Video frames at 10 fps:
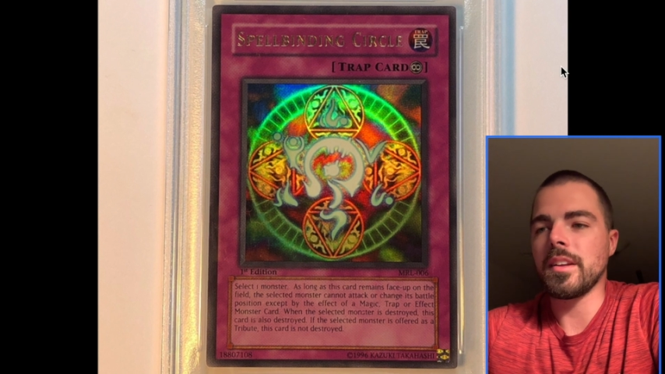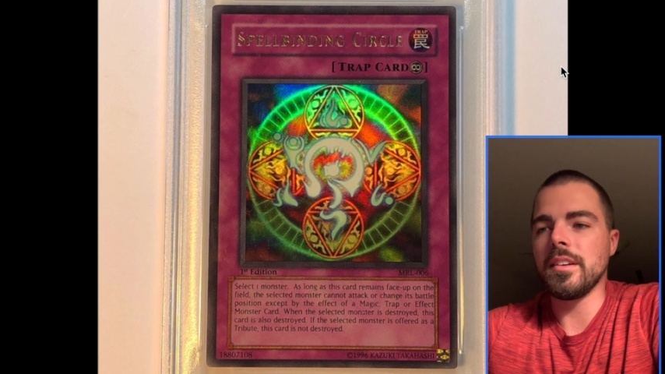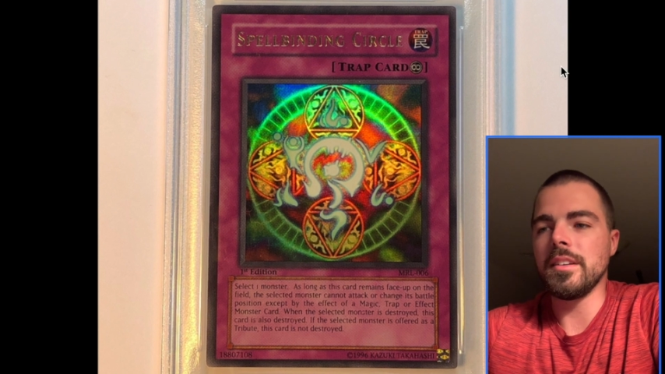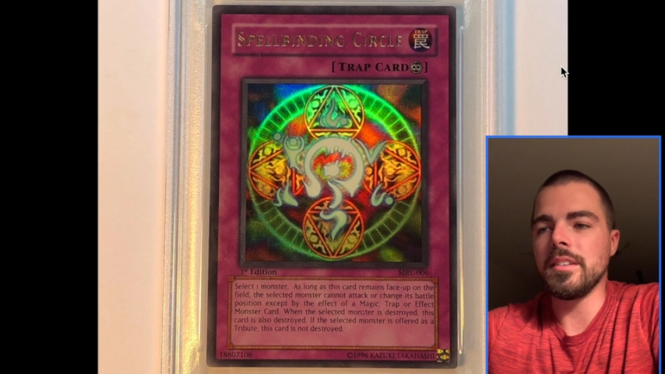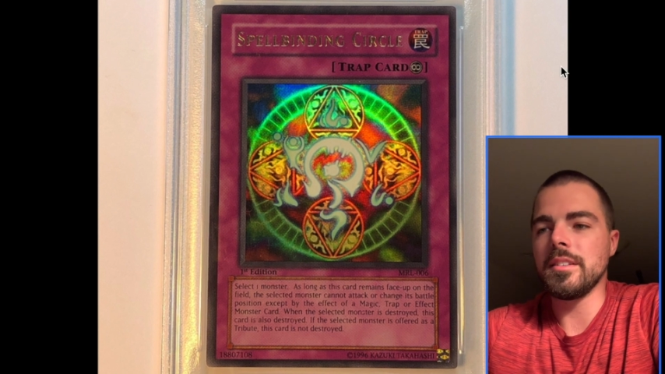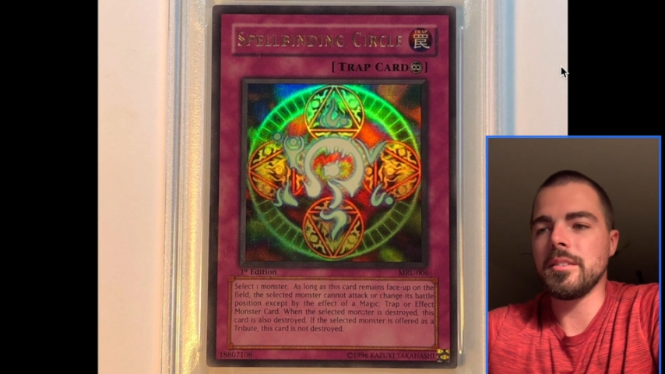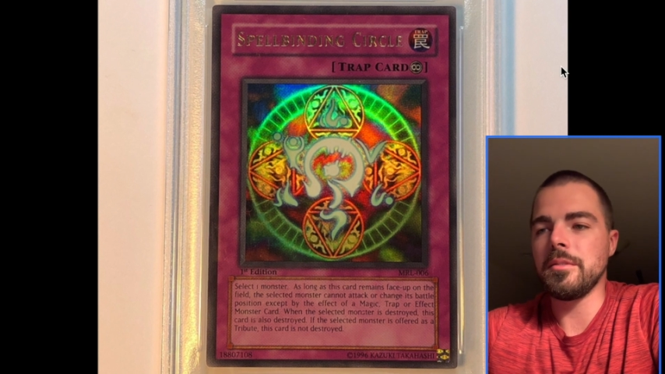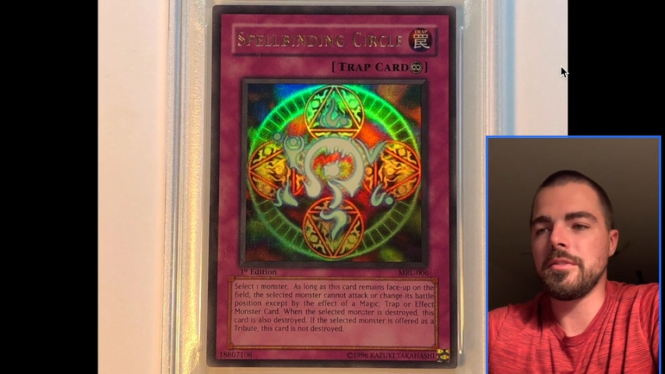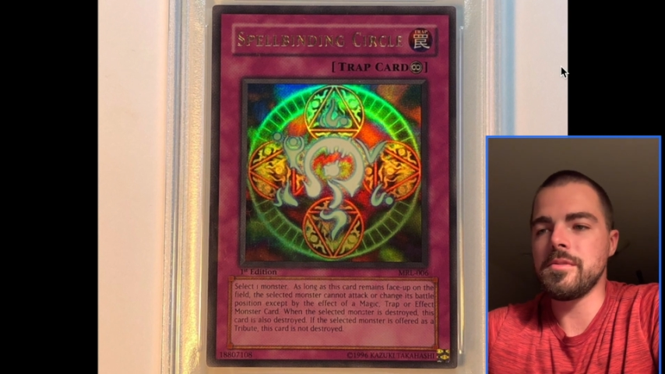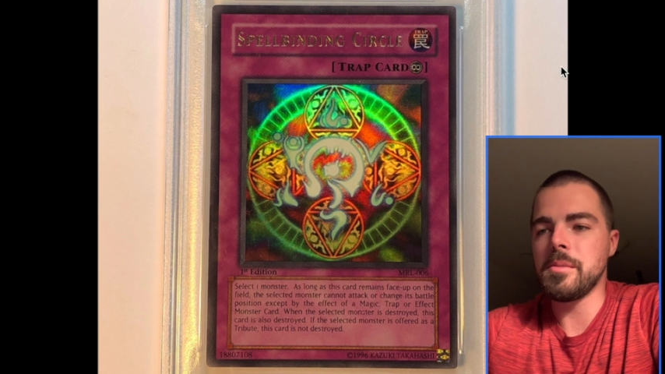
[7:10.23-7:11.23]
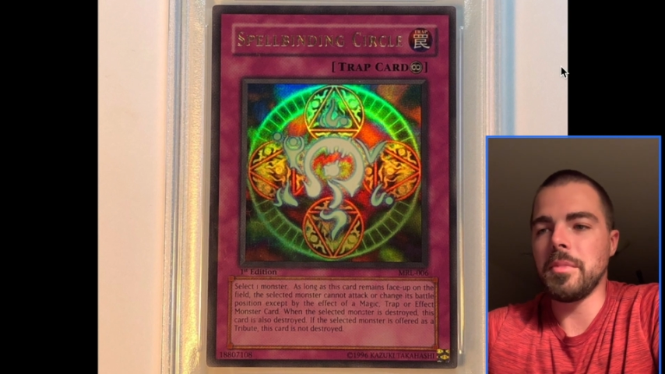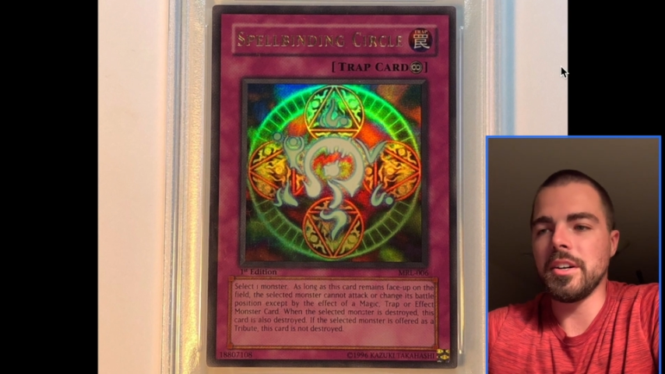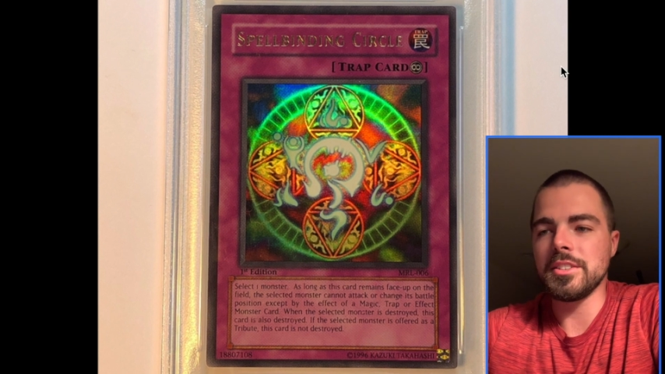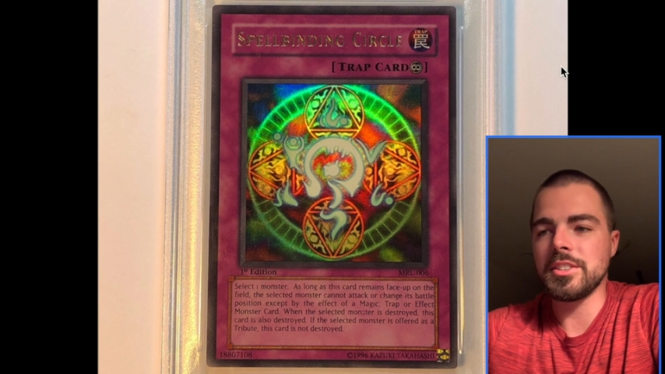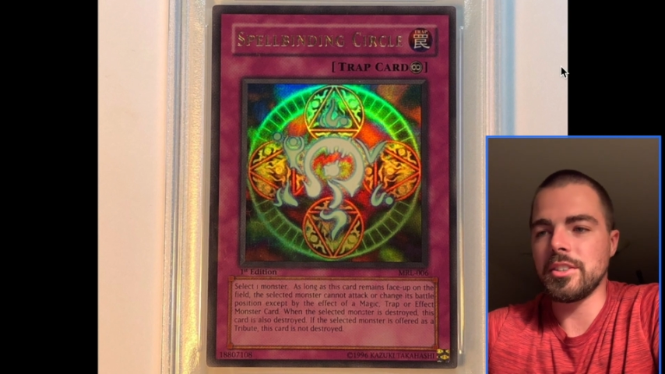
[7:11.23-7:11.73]
uh, a
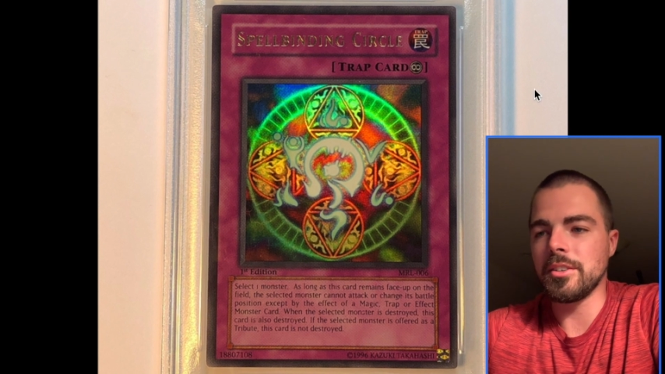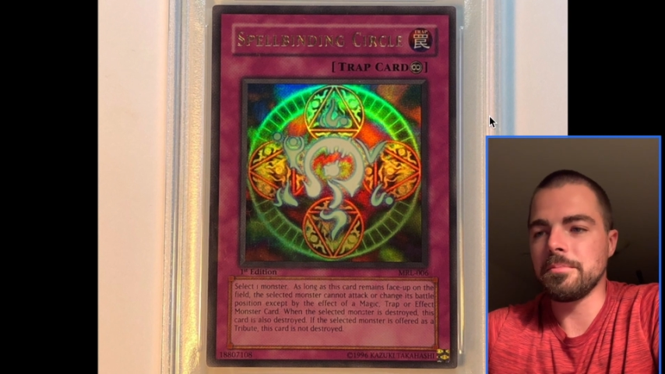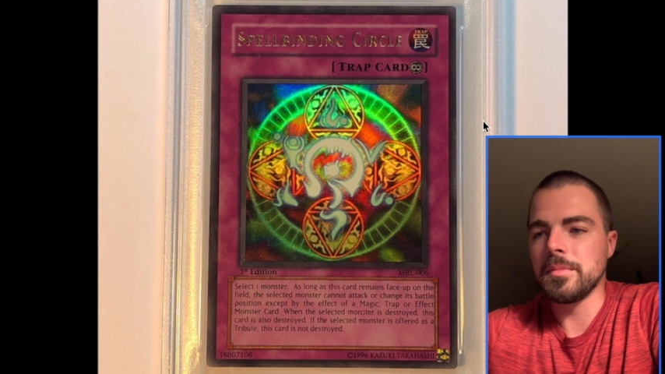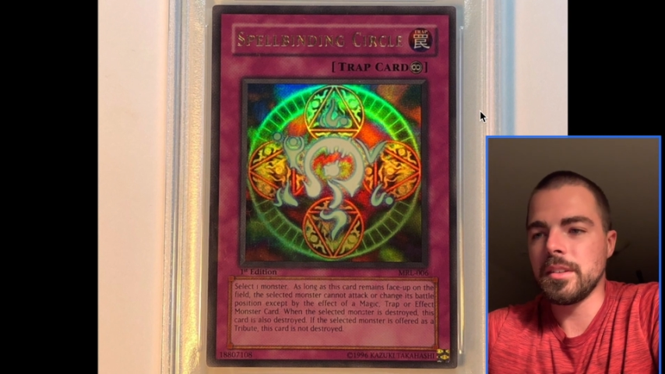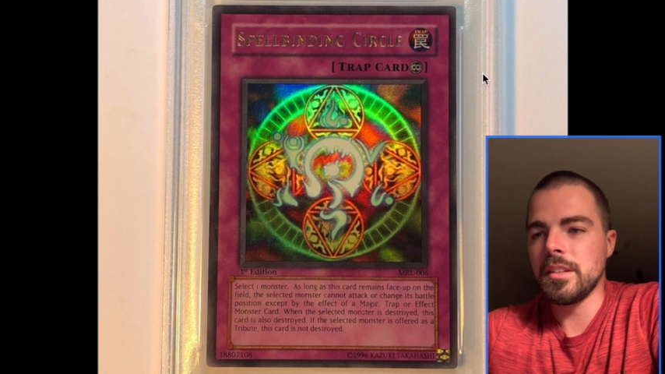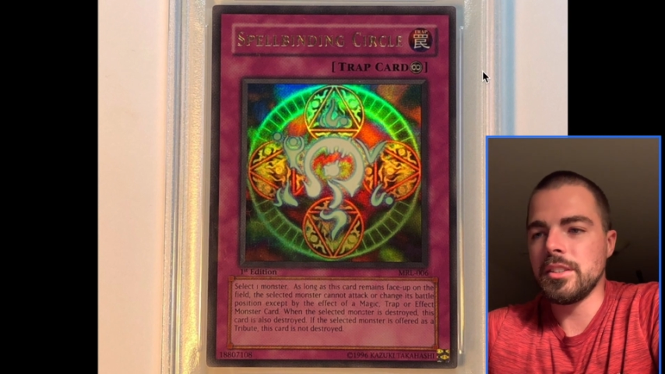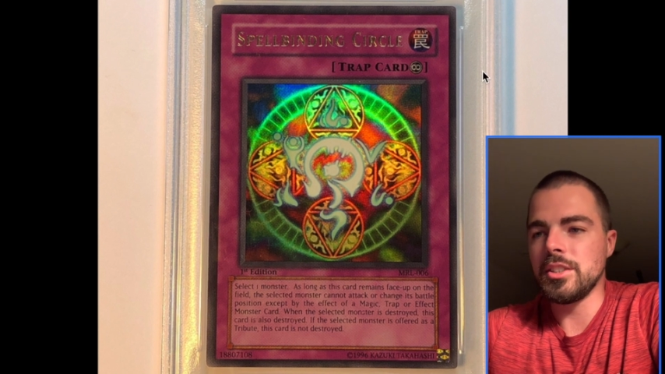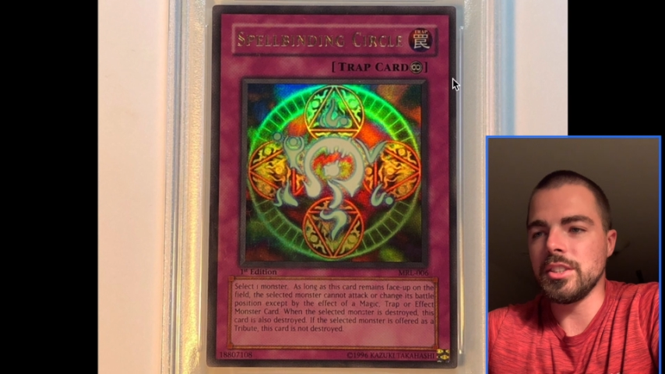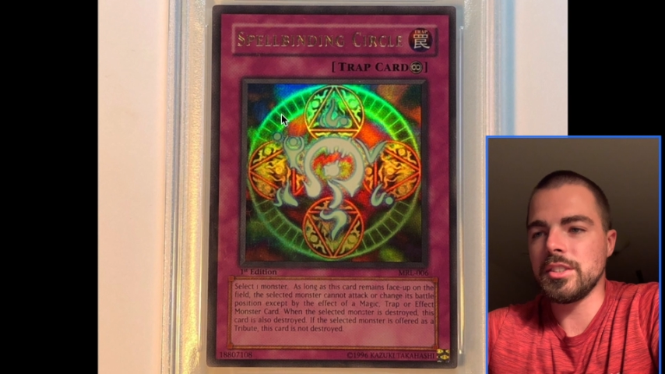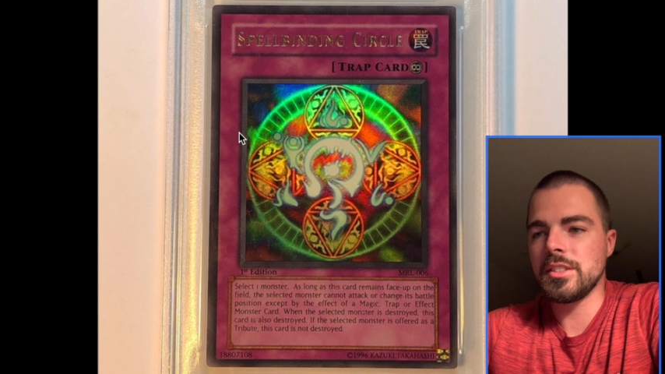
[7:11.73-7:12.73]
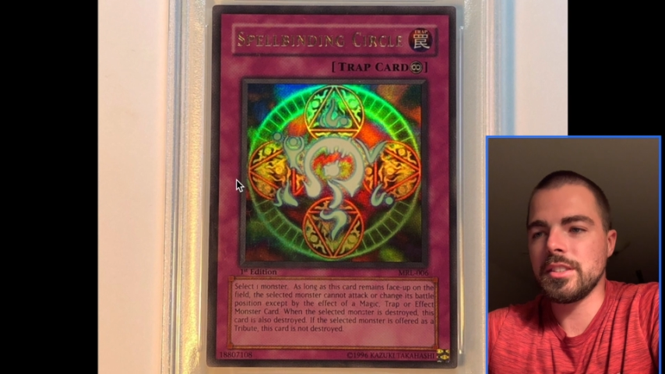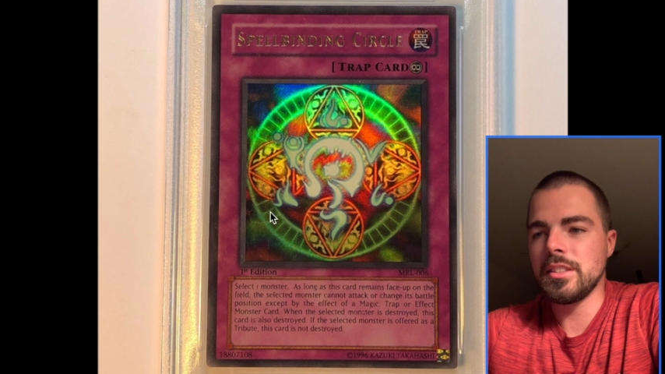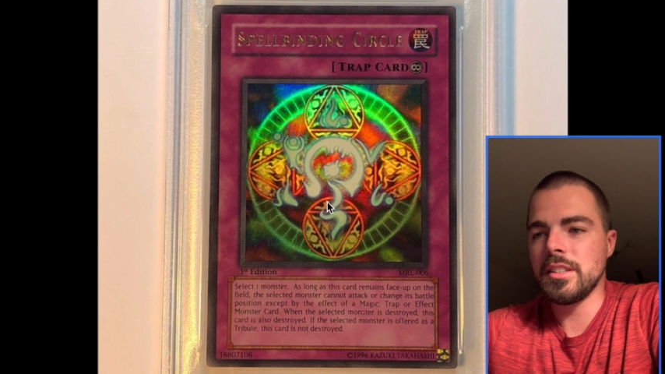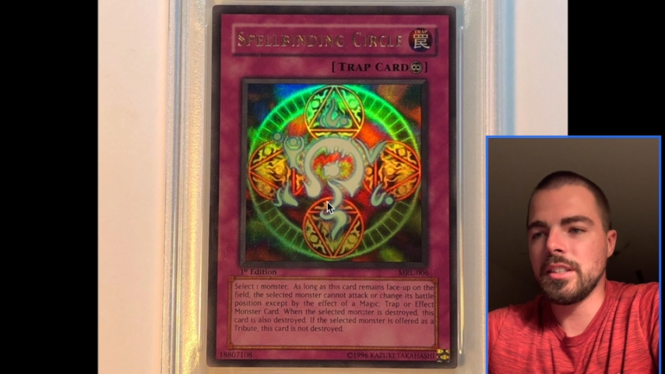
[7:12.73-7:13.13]
monster, just